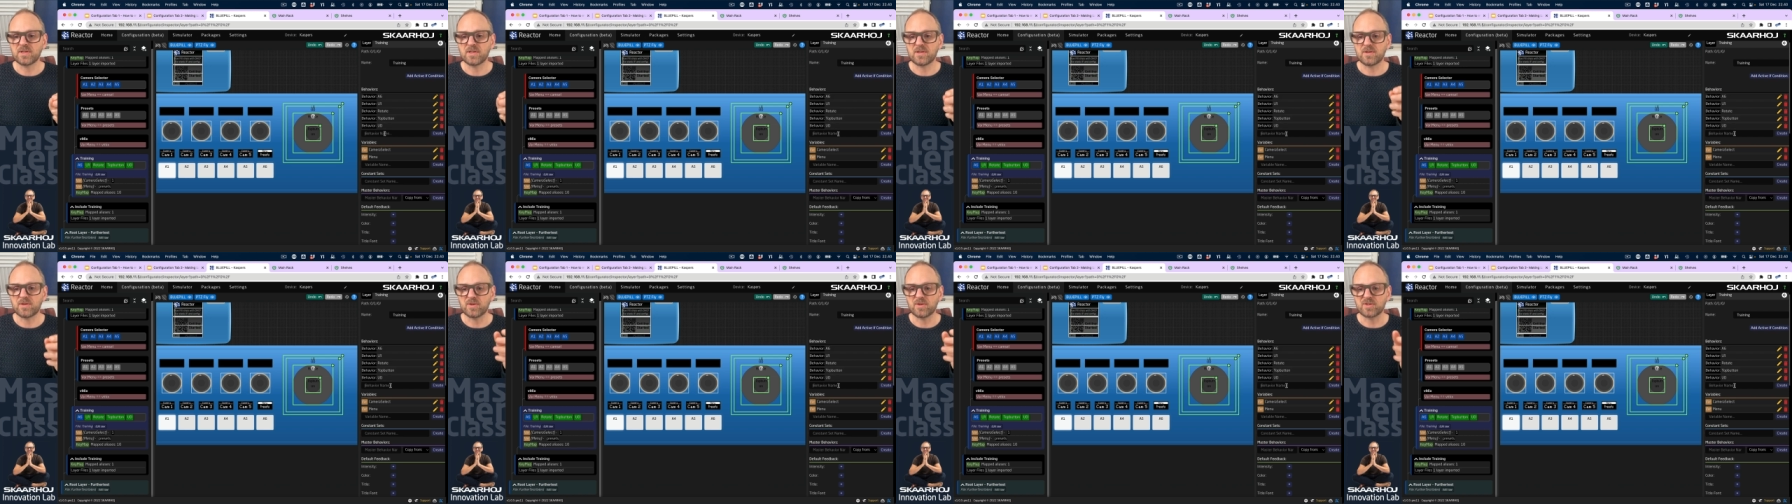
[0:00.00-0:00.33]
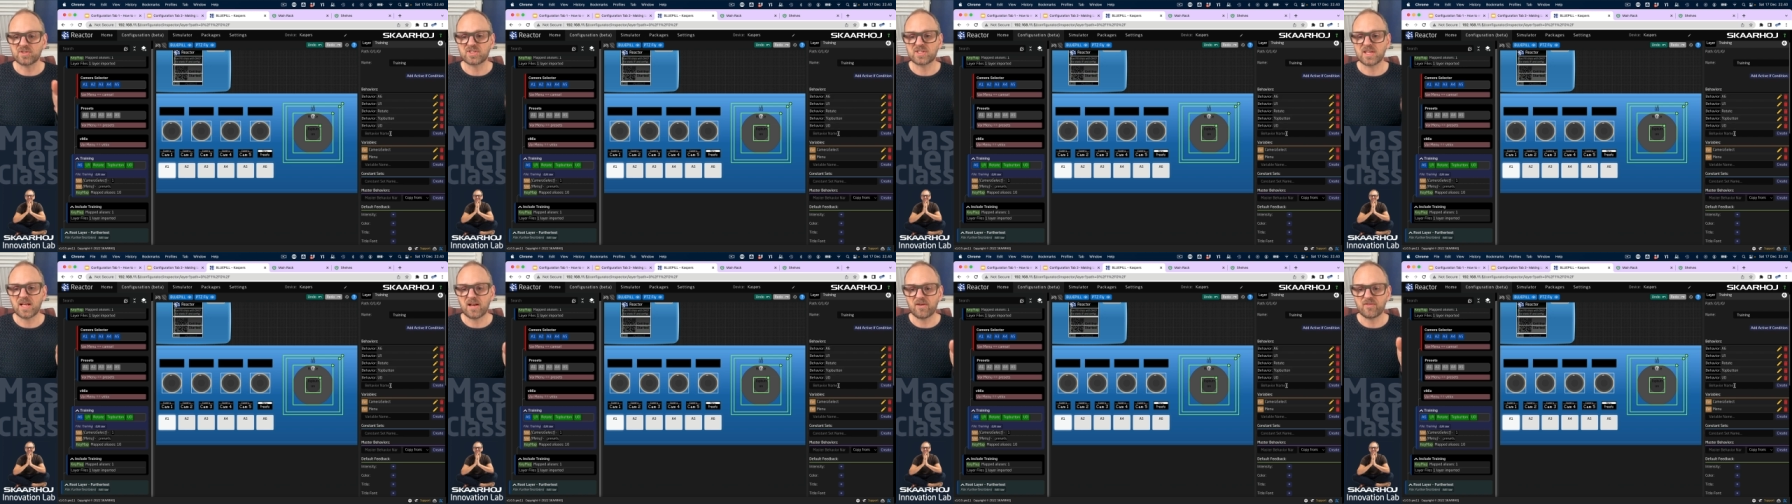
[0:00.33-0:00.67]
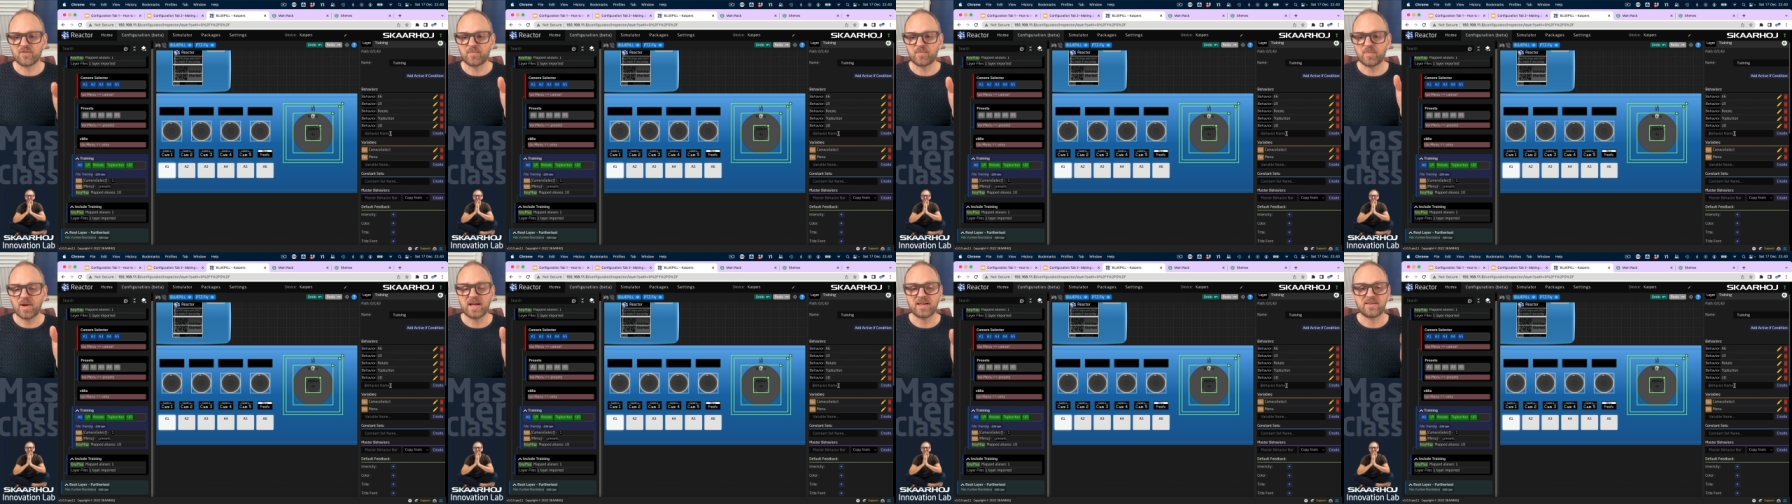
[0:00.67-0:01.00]

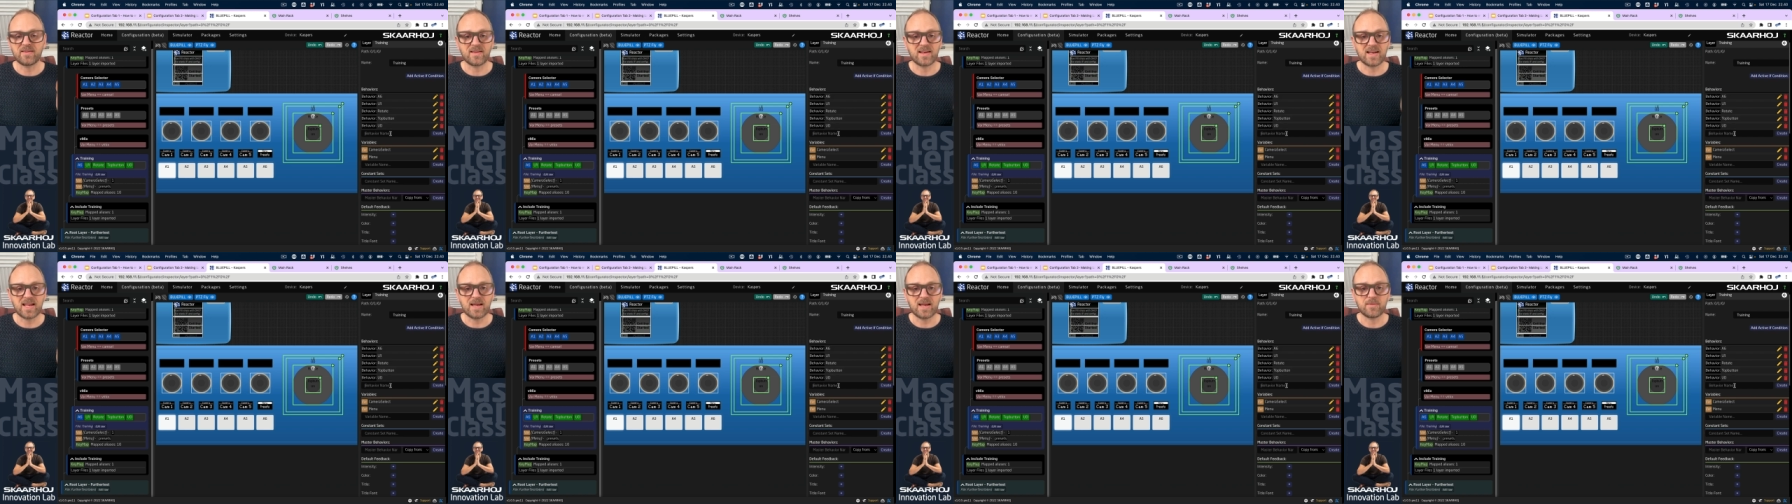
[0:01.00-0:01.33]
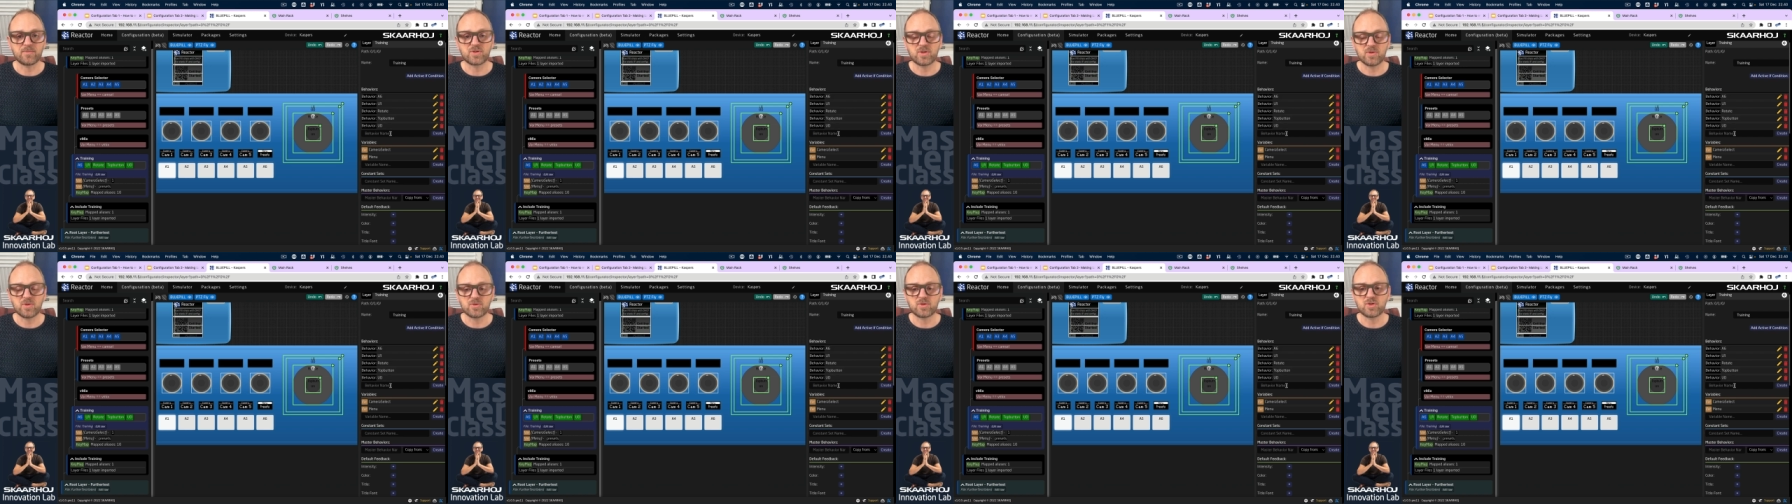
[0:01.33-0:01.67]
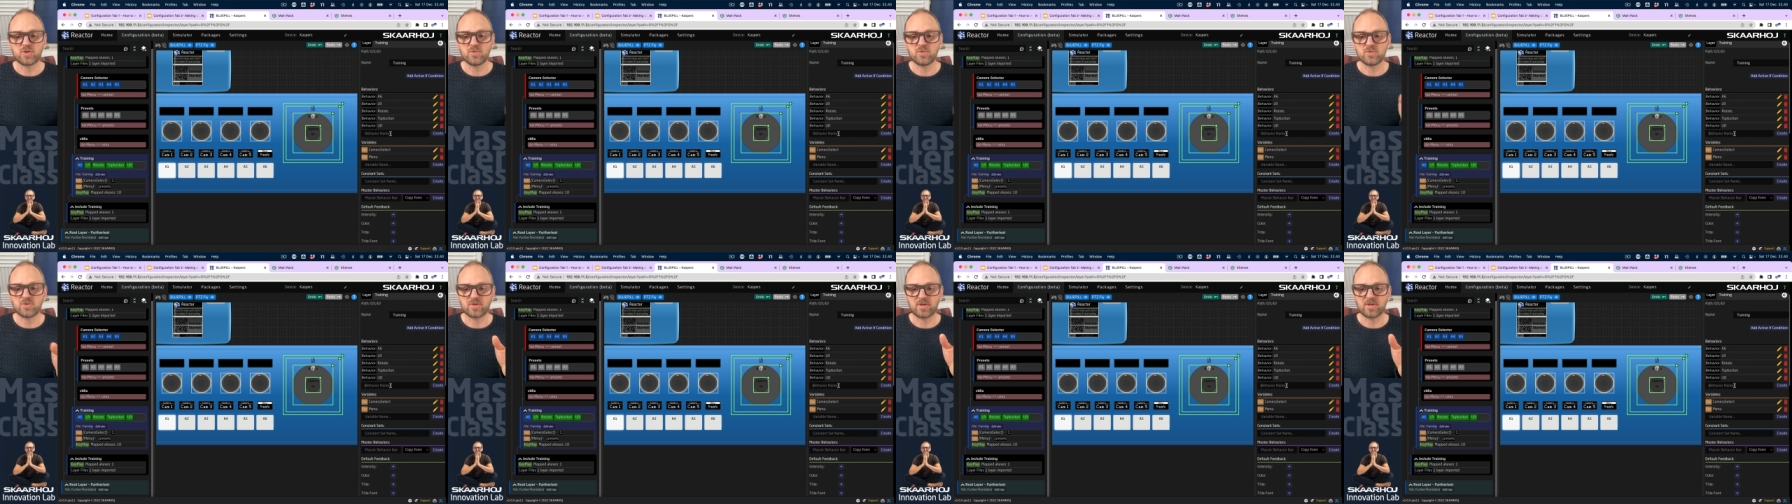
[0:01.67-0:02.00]
yourself by the names you
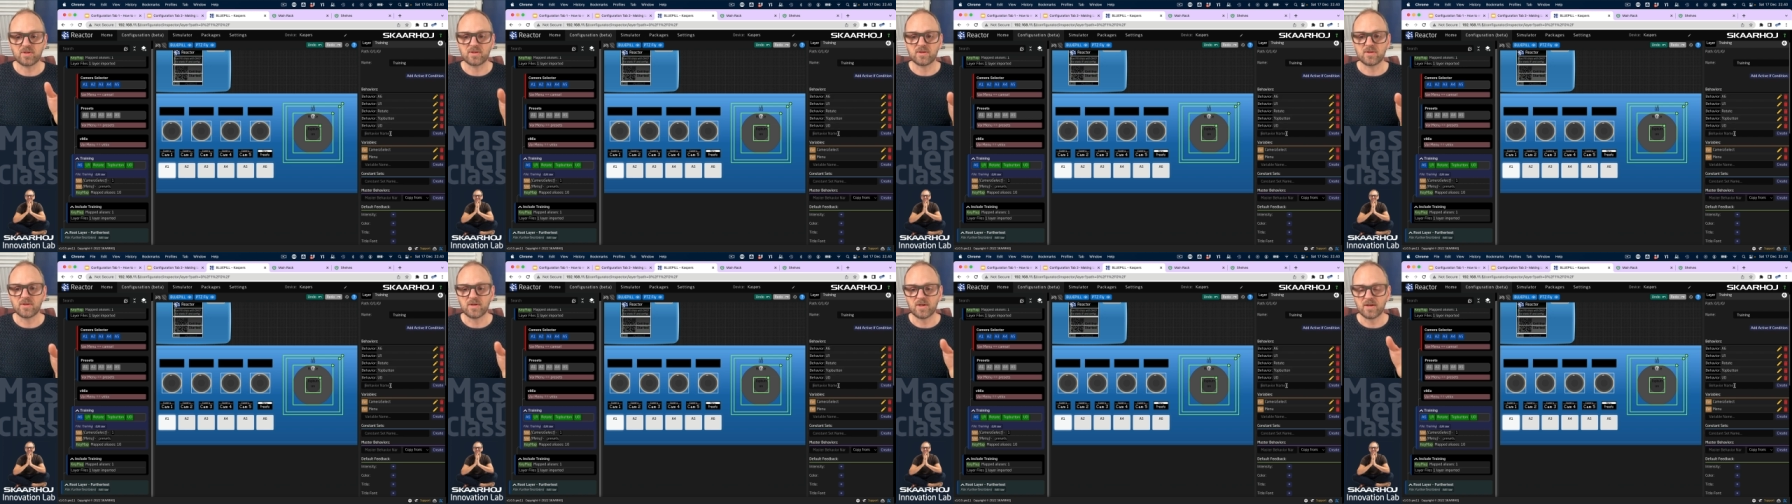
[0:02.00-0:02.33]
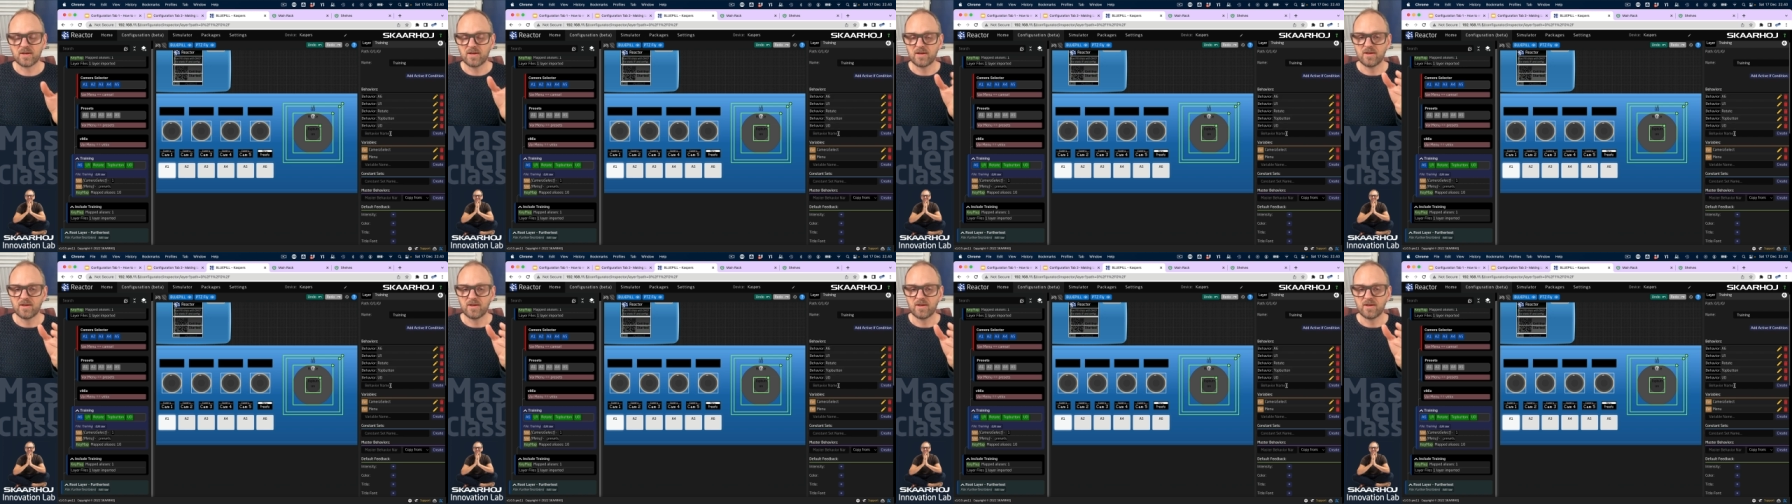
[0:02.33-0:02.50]
choose or the